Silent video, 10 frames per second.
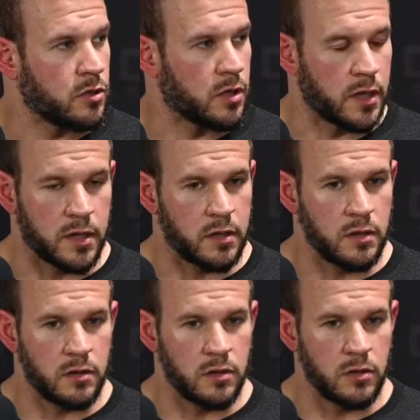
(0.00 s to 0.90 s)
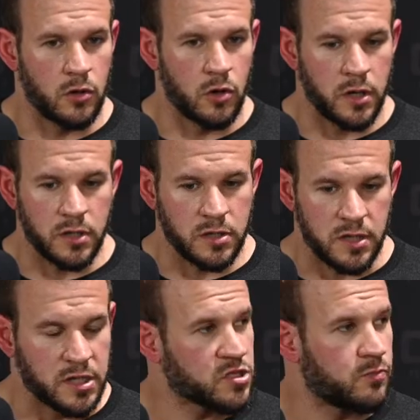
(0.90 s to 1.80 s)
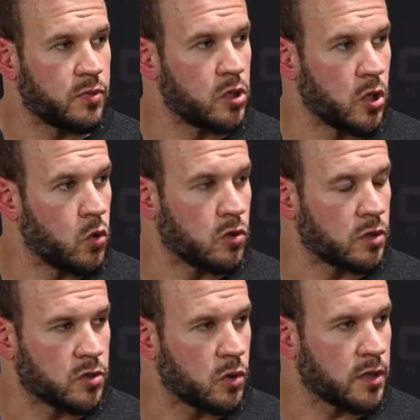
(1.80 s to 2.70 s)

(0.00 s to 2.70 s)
Like, you're going to just explode on the toilet.